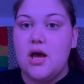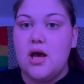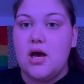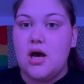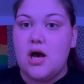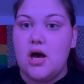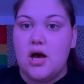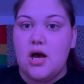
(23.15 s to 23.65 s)

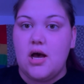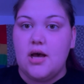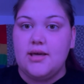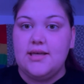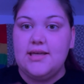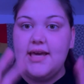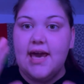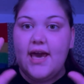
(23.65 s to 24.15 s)
Uh,
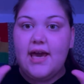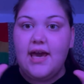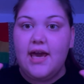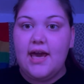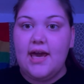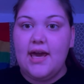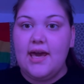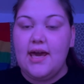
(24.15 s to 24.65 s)

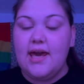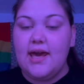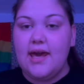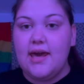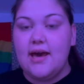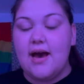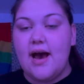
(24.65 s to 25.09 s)
yay!